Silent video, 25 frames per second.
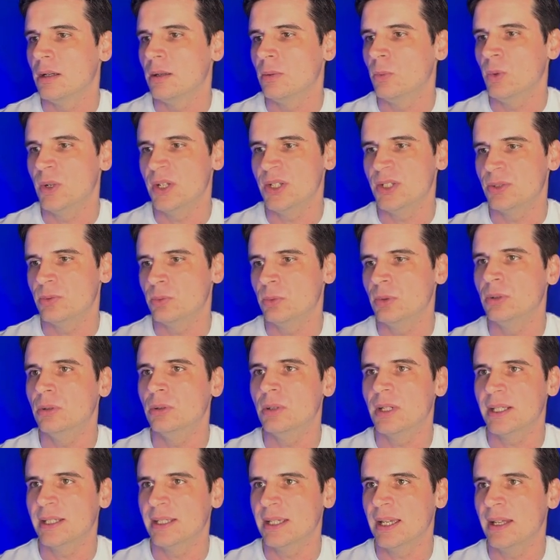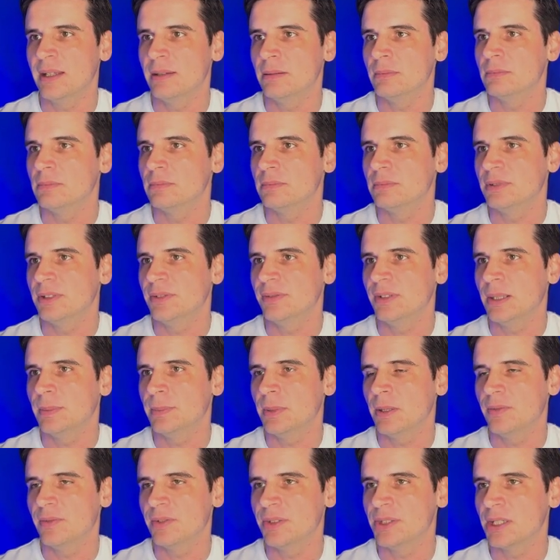which will again
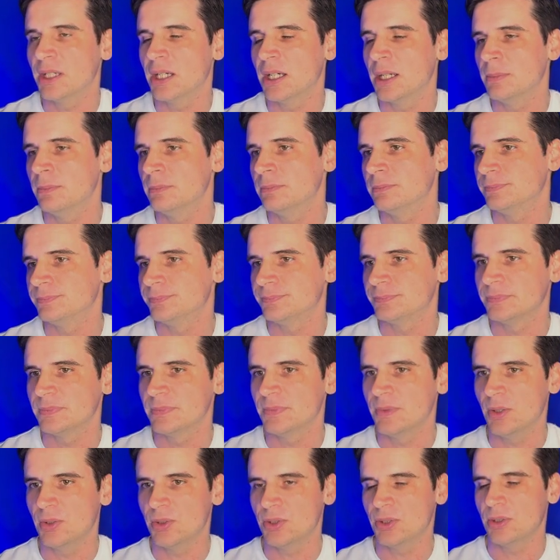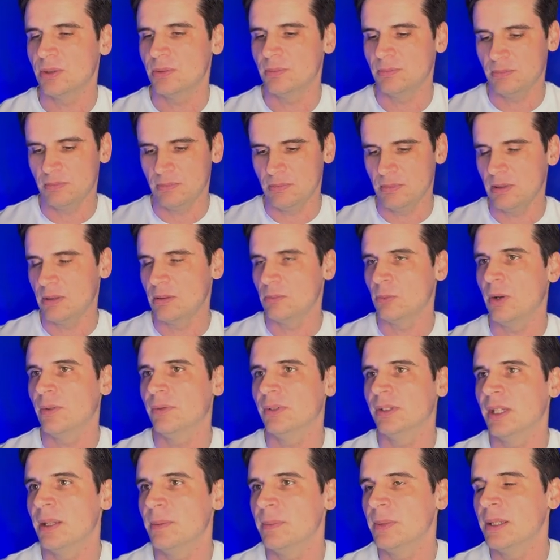develop over time. Not sure
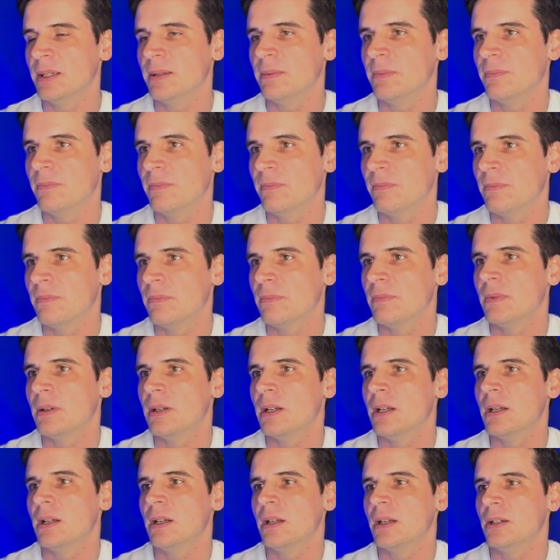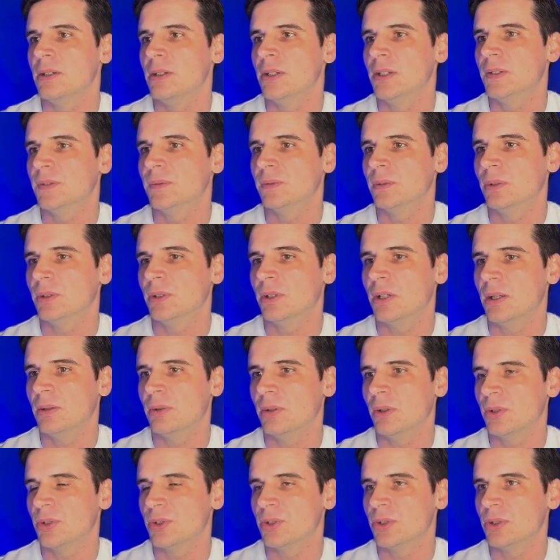whether they'll be useful or
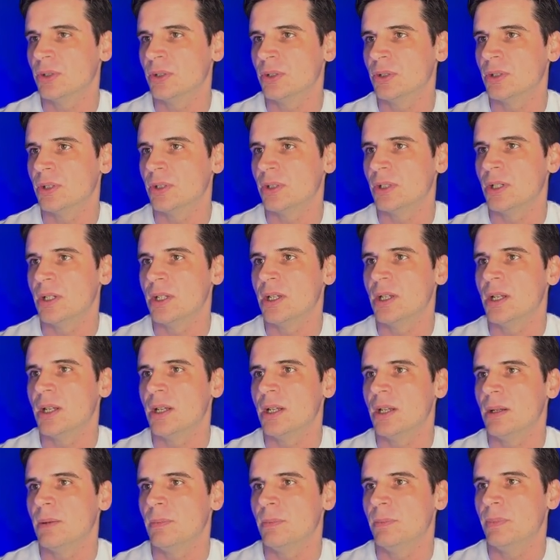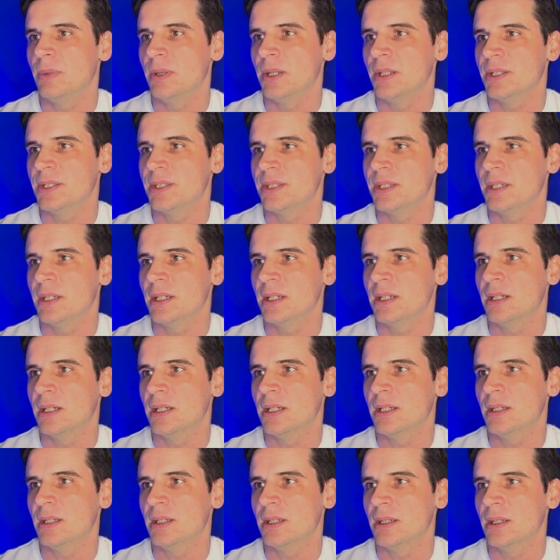not sure, but
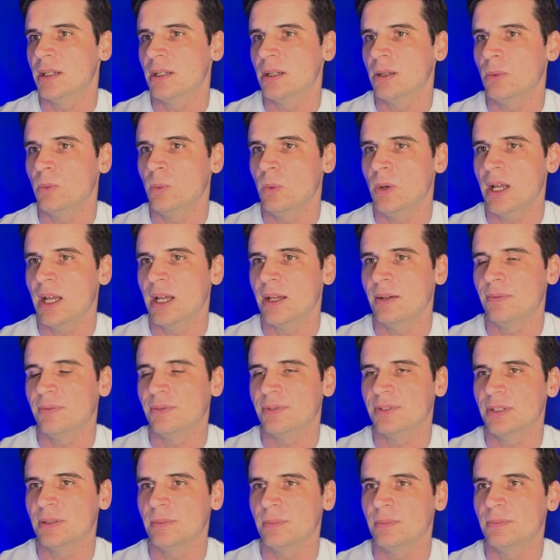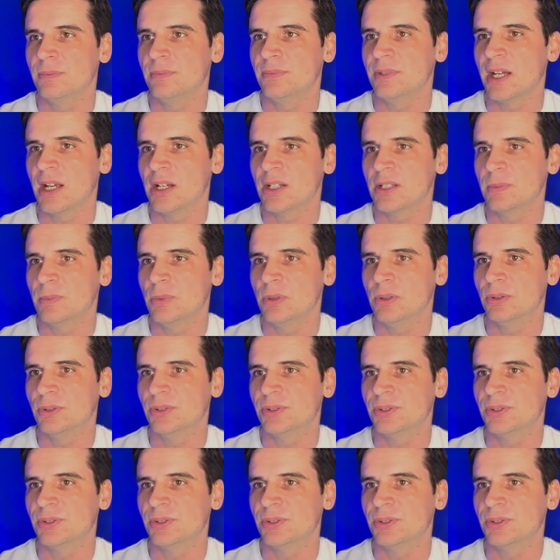we'll have some dashboards